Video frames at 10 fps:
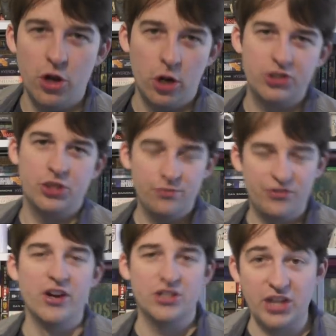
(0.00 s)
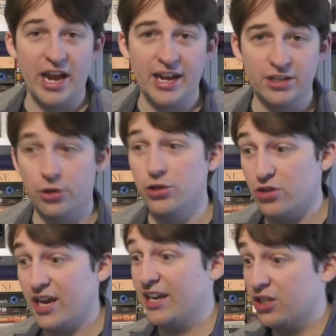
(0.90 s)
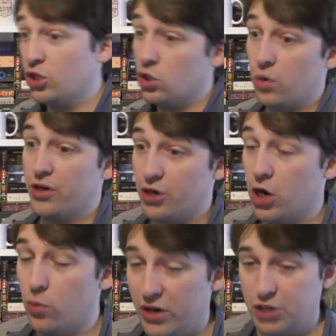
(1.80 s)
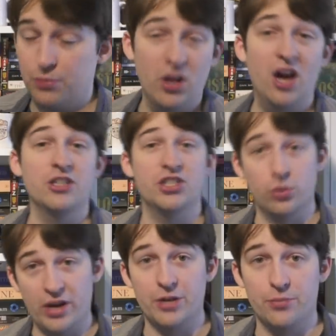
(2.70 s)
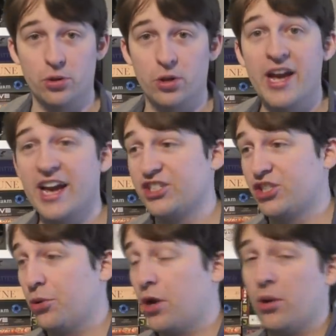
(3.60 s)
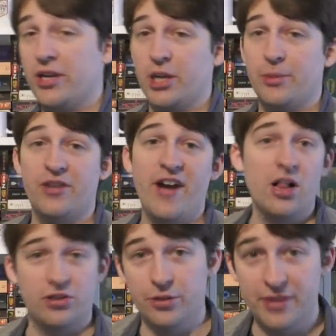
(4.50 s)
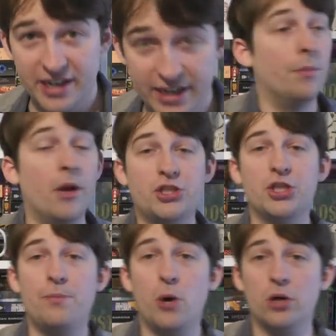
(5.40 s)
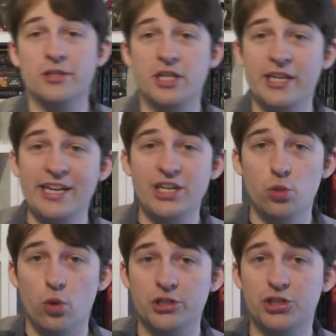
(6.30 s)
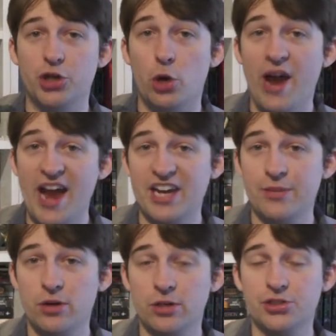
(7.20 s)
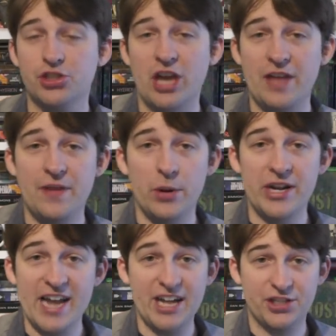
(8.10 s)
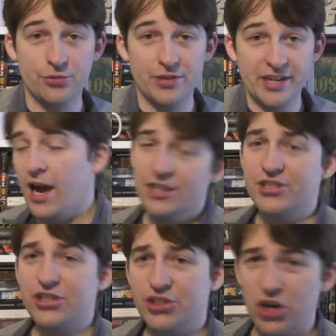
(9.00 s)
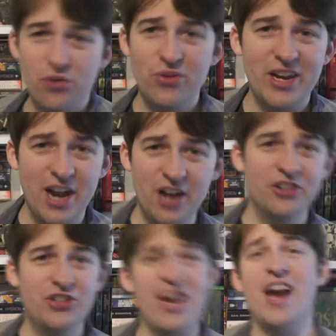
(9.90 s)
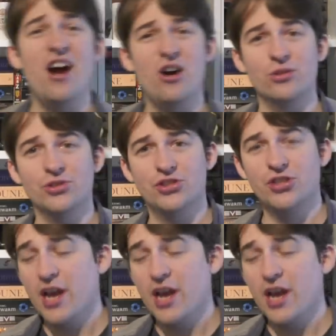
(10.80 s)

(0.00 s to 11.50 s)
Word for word: know some first aid, or you kind of do want to know which plants are edible and so know a little bit of alchemy. But most importantly, you want to know animals and their anatomy. Hunters don't really hunt cows.